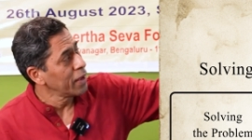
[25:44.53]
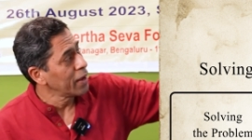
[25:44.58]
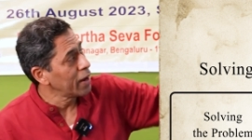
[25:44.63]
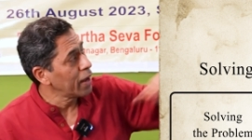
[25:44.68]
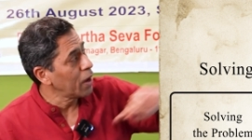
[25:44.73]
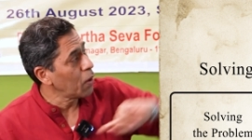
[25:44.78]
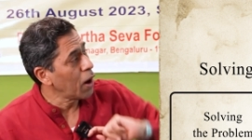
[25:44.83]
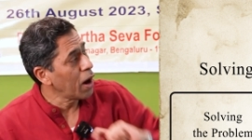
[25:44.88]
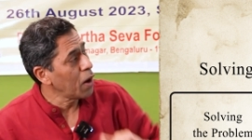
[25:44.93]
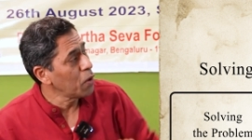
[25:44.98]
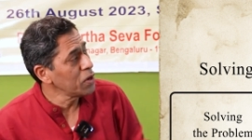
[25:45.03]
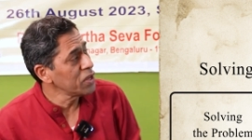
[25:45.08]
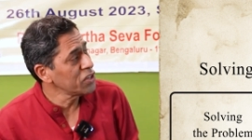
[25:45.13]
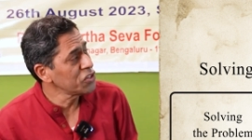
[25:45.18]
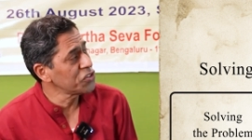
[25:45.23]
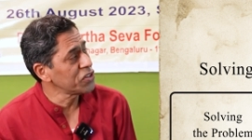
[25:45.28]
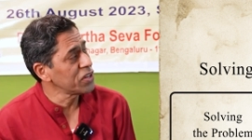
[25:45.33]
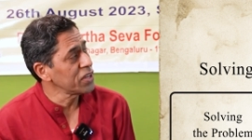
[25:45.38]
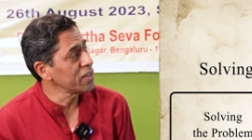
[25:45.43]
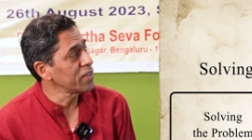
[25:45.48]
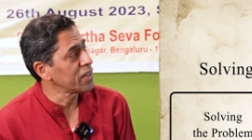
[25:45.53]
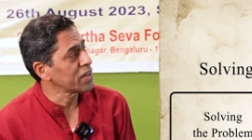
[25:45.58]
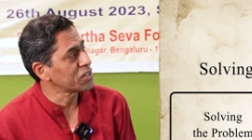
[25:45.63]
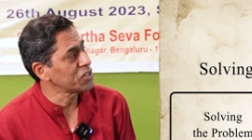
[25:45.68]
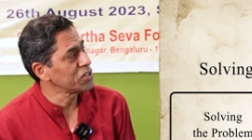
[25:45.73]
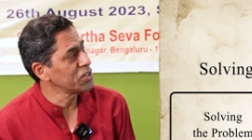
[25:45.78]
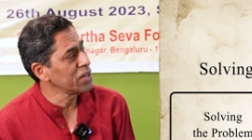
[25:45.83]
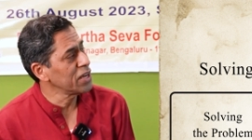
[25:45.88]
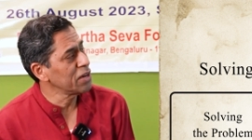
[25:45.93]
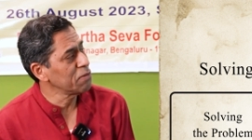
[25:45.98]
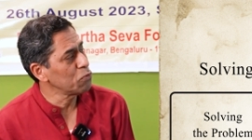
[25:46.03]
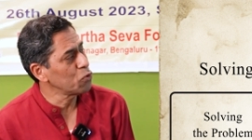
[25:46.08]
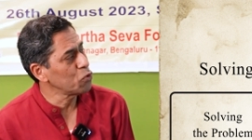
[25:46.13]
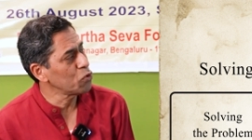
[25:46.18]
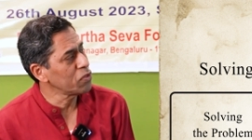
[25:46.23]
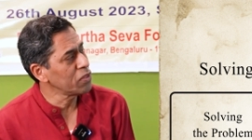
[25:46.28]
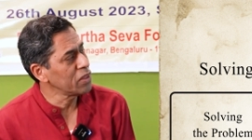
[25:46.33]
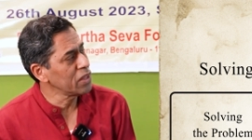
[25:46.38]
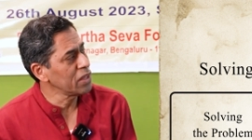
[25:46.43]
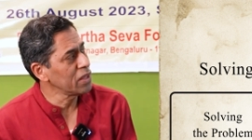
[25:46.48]
Now, how does Sri
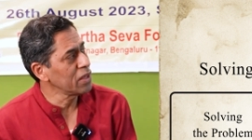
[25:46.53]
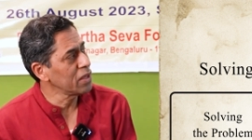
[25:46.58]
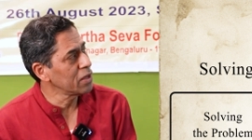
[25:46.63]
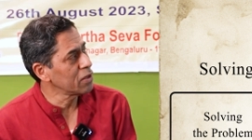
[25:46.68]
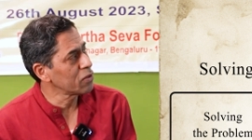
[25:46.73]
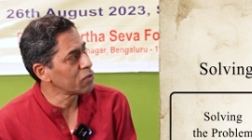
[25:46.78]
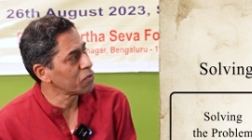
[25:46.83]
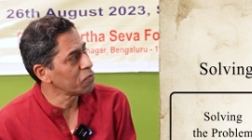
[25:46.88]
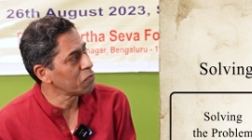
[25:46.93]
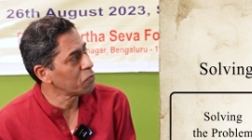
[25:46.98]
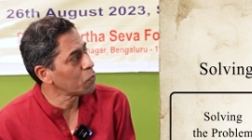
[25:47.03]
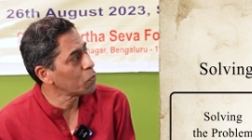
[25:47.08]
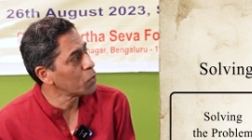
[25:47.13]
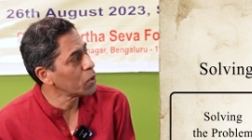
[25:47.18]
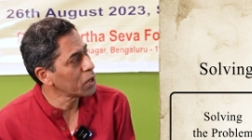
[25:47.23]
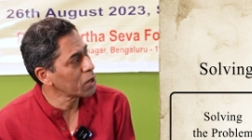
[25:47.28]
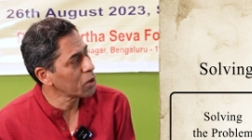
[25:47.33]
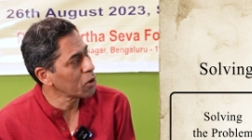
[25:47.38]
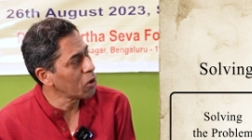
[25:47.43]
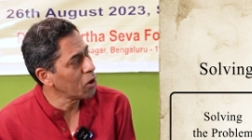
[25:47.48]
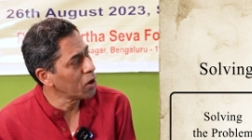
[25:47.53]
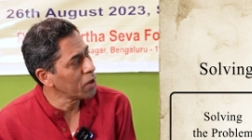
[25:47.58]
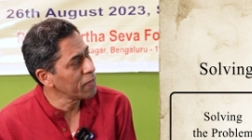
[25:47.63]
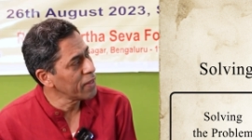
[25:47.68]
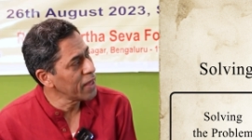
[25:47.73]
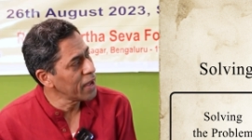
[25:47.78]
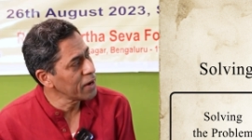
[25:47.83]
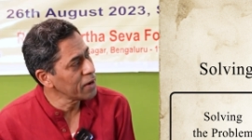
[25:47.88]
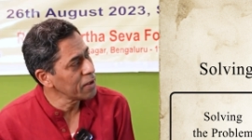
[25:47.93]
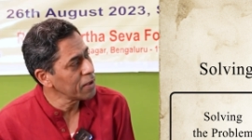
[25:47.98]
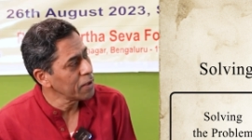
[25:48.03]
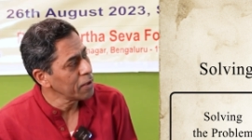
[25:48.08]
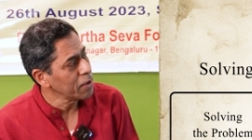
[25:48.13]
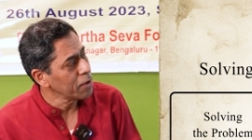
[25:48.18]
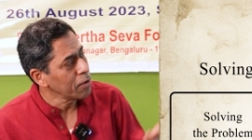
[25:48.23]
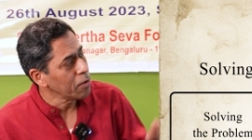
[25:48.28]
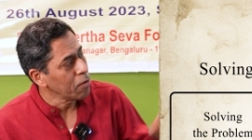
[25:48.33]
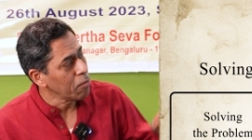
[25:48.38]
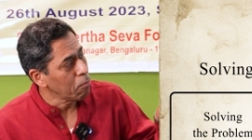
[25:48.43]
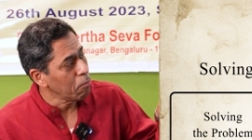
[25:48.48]
Dakshinamurti work on that?
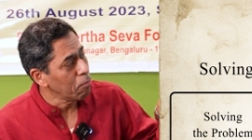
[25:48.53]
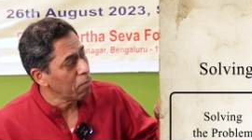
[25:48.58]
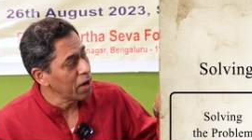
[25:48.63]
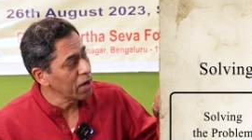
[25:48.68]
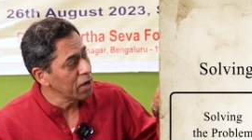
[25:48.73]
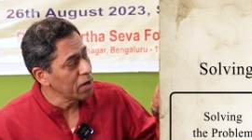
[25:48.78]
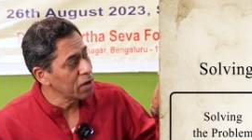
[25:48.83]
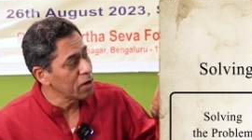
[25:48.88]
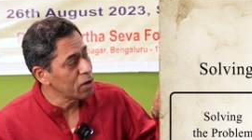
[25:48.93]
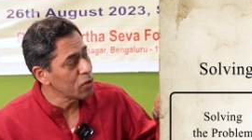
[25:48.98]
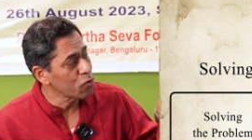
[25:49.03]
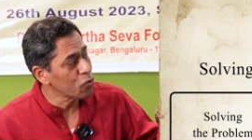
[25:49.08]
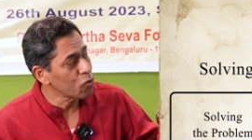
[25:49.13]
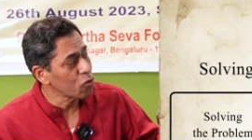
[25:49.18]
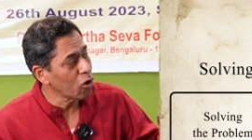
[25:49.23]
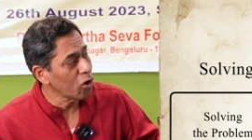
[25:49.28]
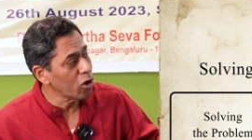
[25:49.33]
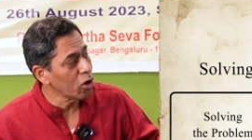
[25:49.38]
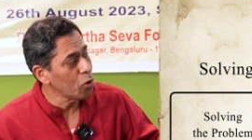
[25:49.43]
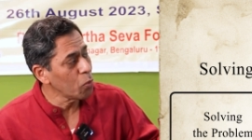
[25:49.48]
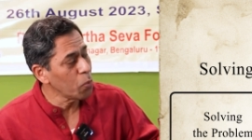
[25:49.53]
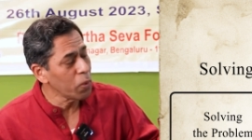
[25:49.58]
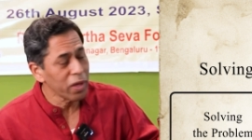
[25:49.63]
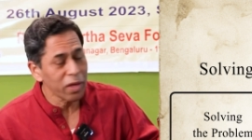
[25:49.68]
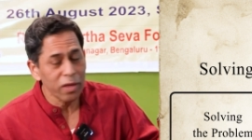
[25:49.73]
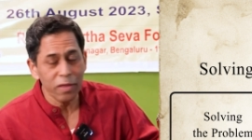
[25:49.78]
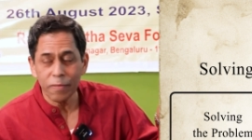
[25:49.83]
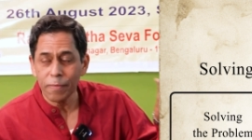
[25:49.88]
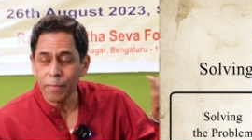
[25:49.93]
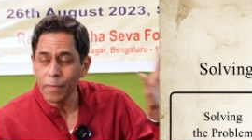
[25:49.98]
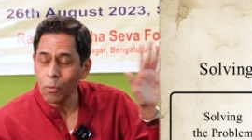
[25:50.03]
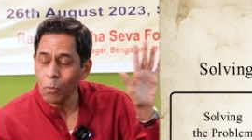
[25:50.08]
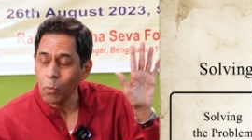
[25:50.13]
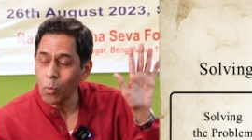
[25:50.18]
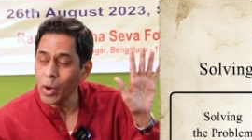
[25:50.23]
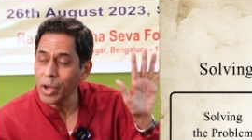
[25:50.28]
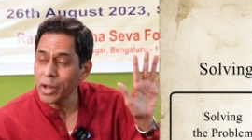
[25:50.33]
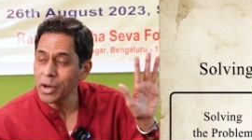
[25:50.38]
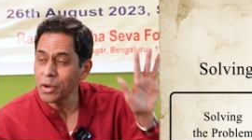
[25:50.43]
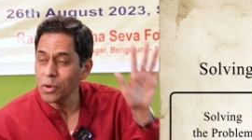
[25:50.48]
By dissolving the
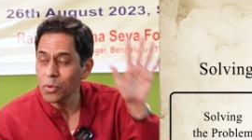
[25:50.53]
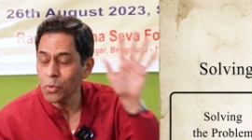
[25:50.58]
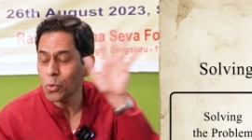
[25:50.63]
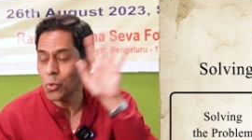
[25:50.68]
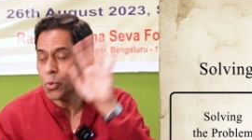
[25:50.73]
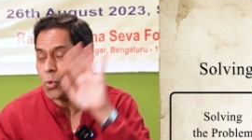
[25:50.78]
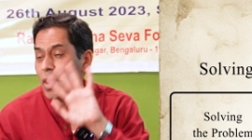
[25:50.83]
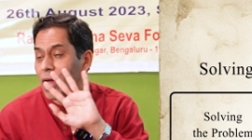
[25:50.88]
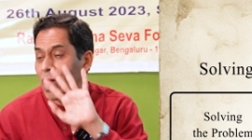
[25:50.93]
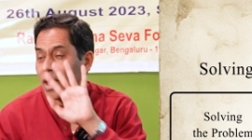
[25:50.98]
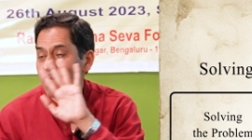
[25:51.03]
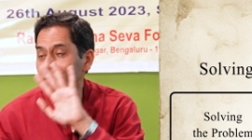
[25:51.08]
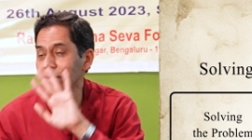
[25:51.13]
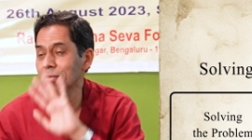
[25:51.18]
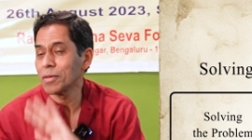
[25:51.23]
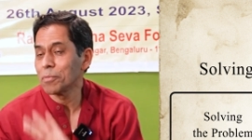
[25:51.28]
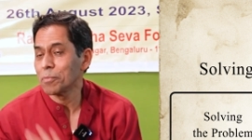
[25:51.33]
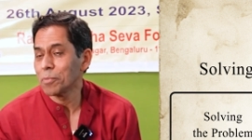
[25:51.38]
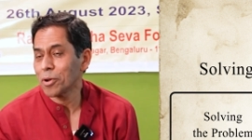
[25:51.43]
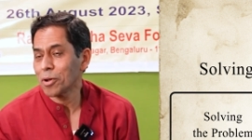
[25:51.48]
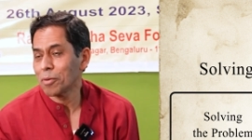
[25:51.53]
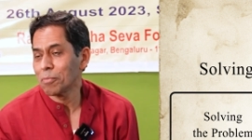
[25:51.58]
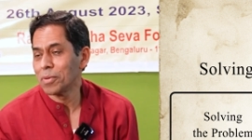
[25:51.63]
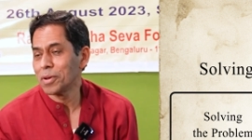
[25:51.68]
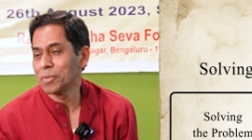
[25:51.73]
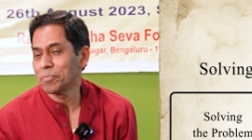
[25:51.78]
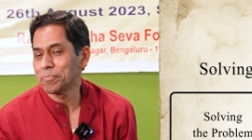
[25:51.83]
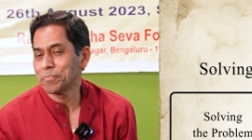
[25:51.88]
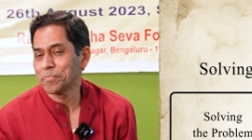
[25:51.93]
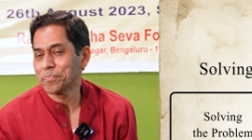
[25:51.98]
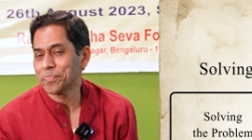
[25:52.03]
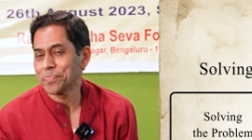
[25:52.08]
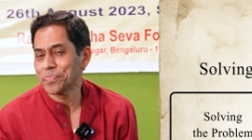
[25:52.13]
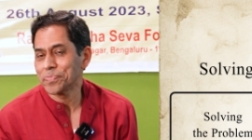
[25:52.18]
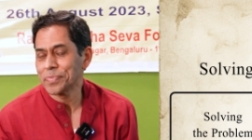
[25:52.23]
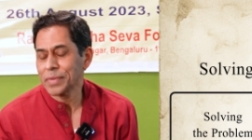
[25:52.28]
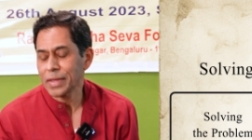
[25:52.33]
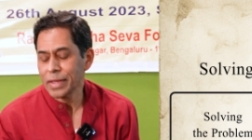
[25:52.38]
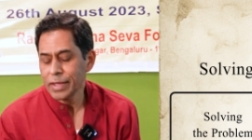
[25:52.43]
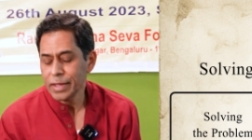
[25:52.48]
one who has the problem.
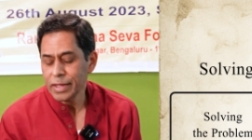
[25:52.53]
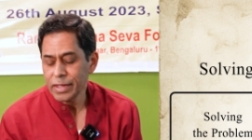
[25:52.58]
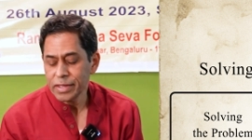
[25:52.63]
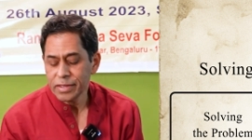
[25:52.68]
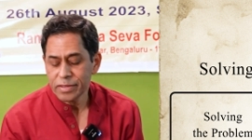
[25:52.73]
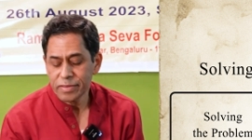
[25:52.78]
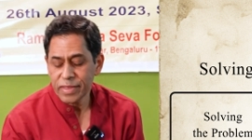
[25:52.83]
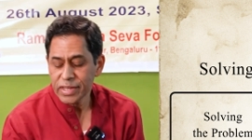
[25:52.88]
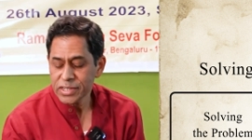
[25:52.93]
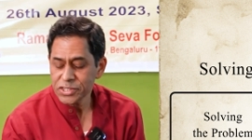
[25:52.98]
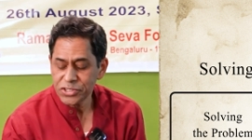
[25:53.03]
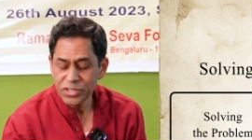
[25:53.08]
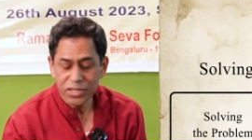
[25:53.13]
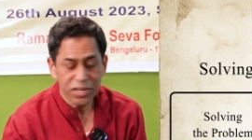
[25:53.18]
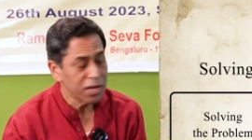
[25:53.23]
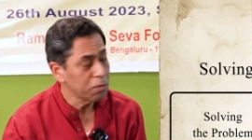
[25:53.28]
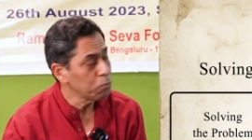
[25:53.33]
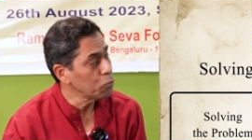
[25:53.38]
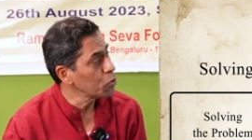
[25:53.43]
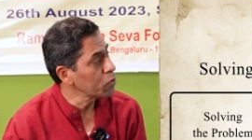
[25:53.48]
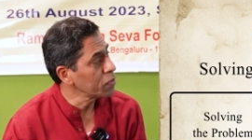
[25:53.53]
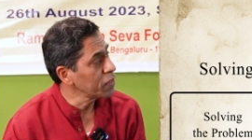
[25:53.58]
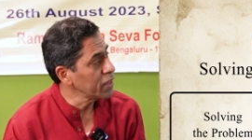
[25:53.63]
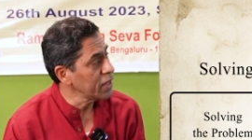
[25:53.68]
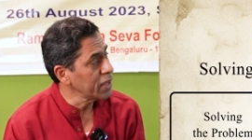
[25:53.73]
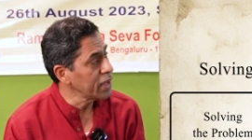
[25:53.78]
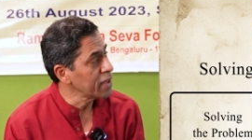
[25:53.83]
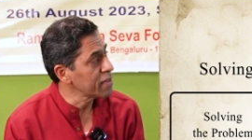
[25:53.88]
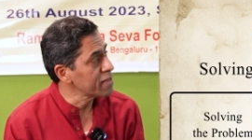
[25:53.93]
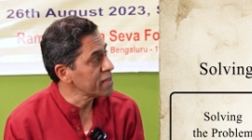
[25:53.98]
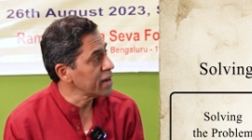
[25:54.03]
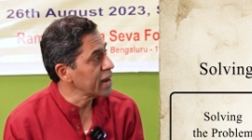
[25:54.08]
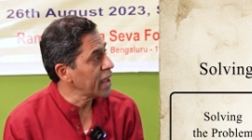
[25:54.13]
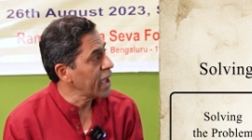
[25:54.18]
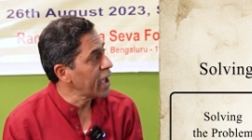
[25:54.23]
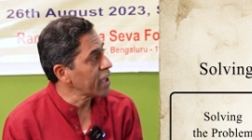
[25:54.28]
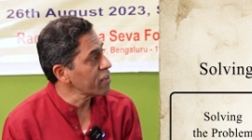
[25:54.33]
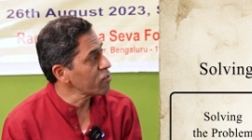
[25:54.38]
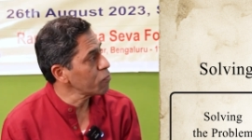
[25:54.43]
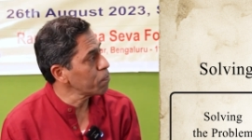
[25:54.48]
Dakshinamurti is an
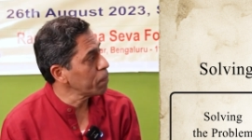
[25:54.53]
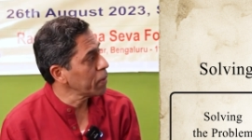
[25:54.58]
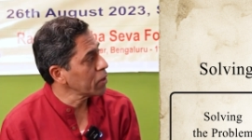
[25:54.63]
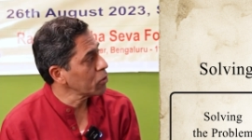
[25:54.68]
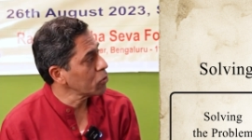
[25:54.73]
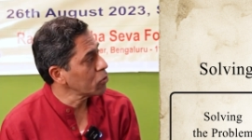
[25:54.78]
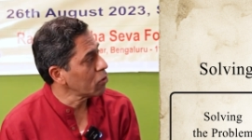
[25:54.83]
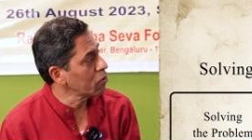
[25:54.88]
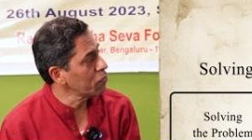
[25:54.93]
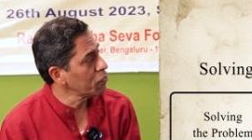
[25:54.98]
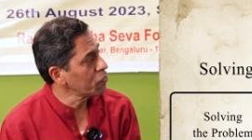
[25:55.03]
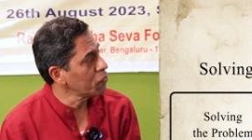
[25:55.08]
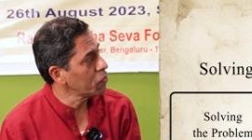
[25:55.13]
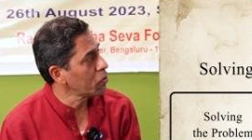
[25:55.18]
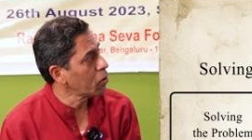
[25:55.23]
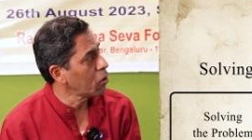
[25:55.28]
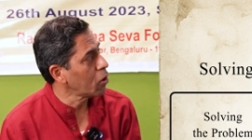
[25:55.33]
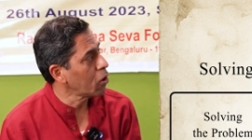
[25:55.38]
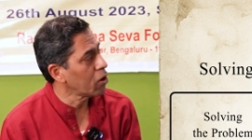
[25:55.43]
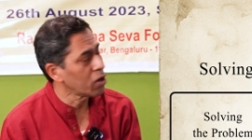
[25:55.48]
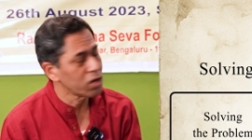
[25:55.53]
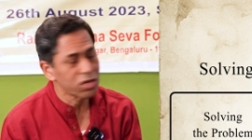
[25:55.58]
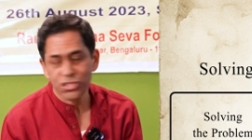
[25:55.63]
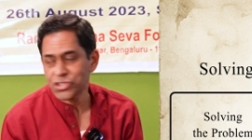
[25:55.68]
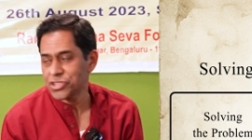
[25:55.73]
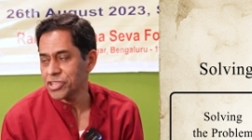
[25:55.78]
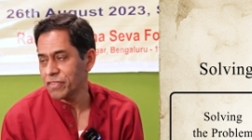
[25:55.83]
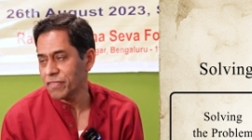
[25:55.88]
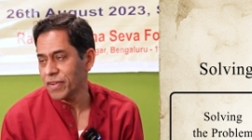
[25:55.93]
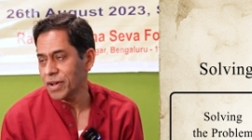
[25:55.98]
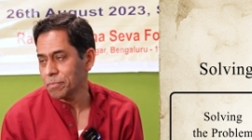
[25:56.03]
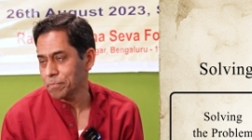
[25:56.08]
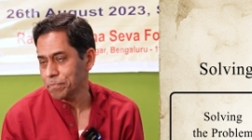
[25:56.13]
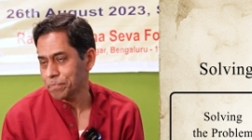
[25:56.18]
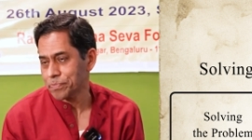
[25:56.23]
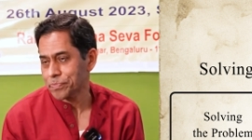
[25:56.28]
aspect of Lord Shiva.